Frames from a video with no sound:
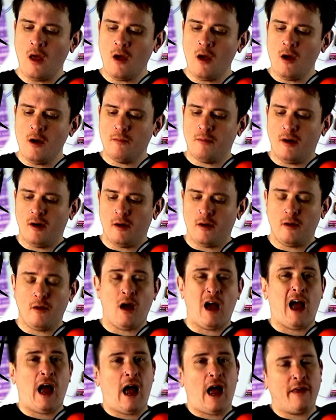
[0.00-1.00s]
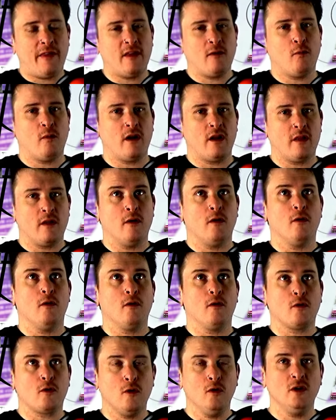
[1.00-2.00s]
But I think one of the
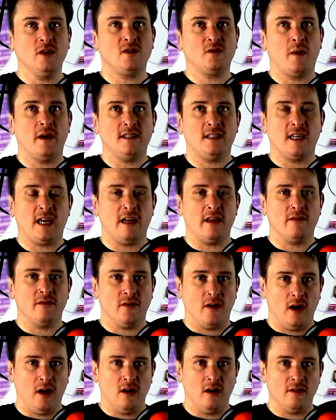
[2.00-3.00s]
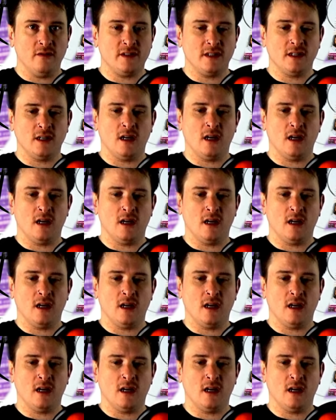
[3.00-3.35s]
coolest ways to get involved,